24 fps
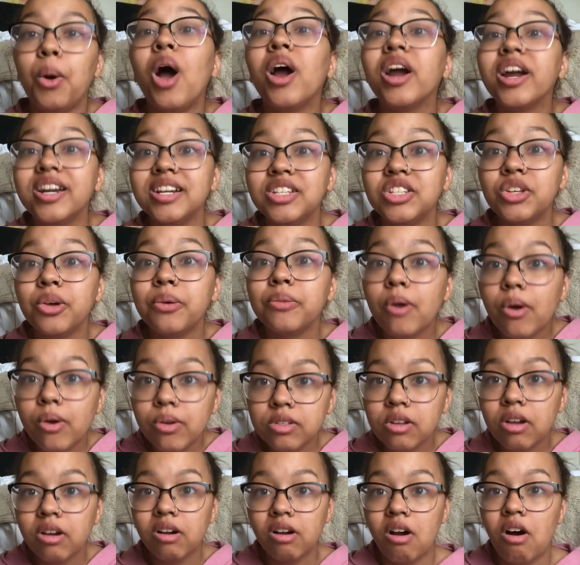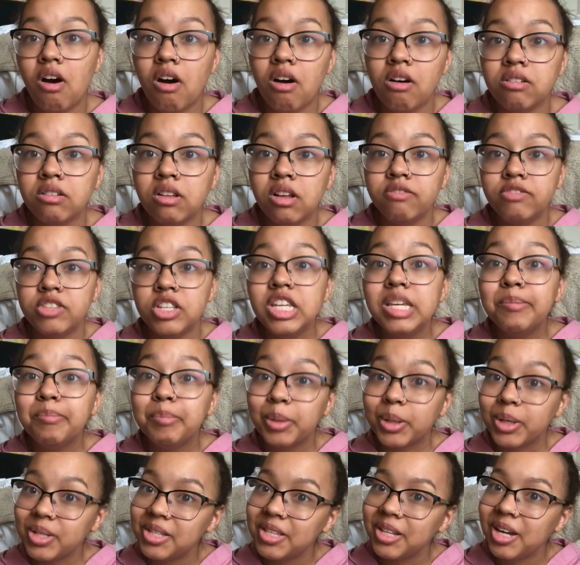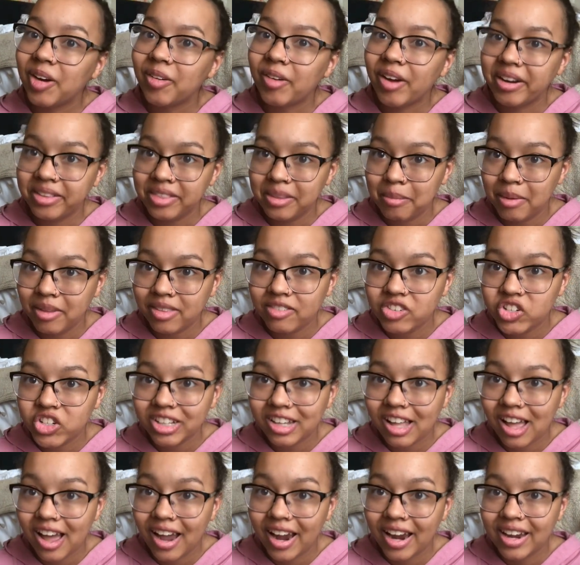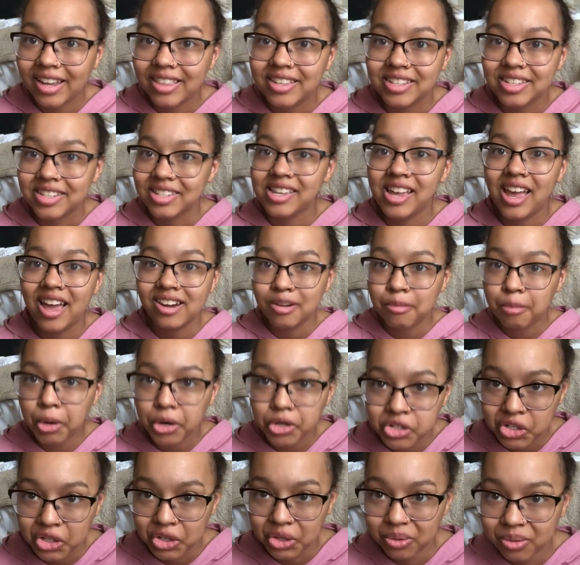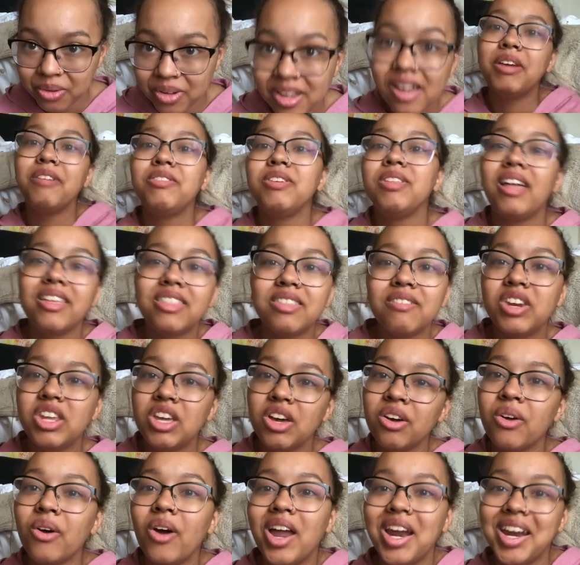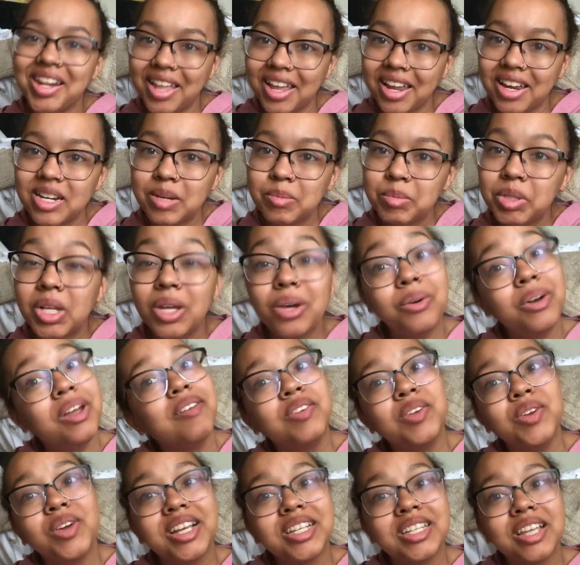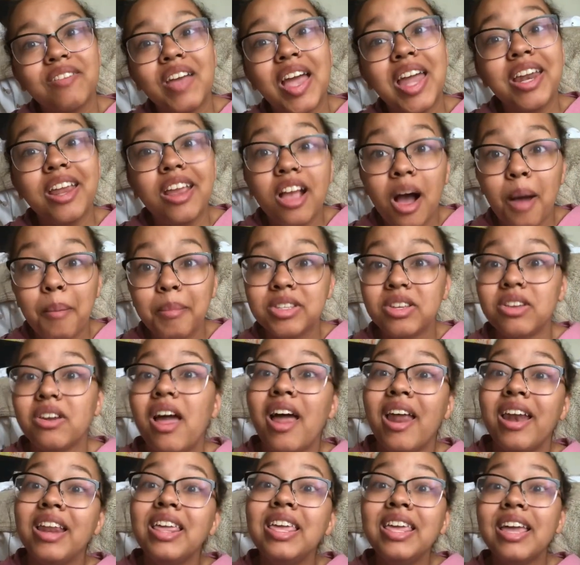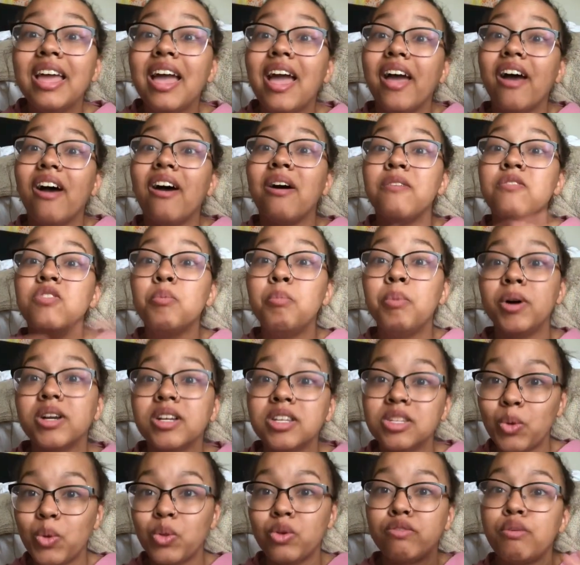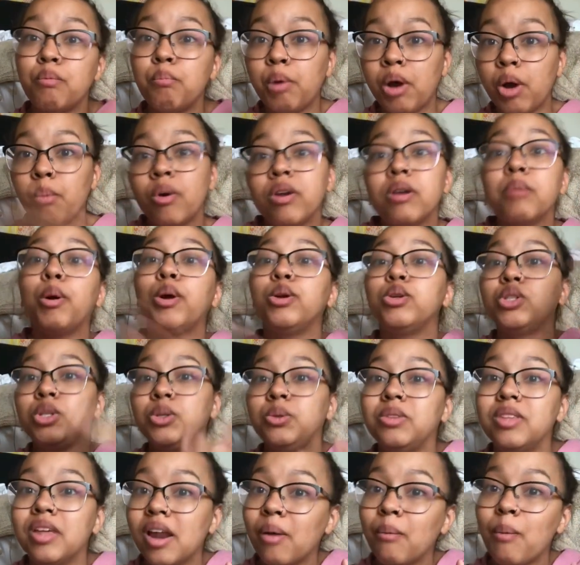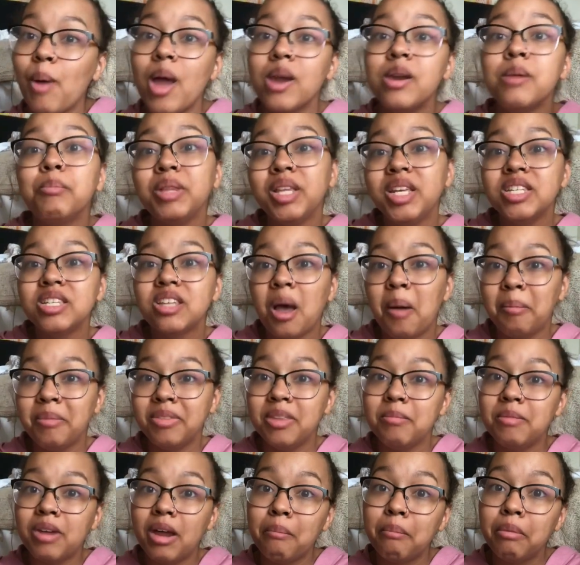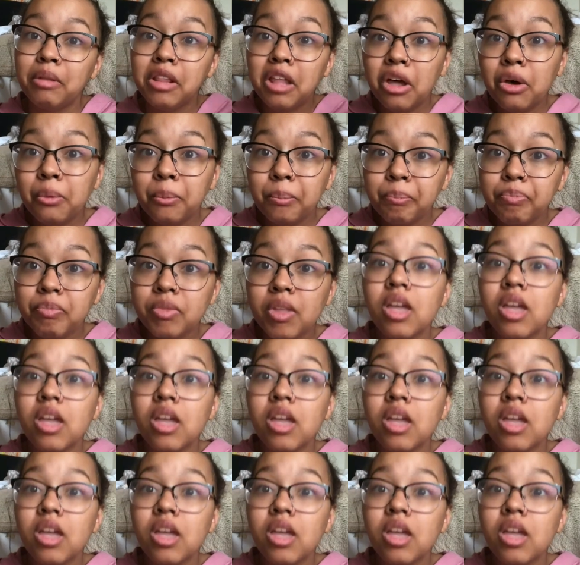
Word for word: Alright, so those are all of the books that I read in the month of July. This is the end of part 2. If you like the video, go ahead and like it down below. If you guys have any comments on any of the books, whether from part 1 or part 2 that I read, please comment them down below.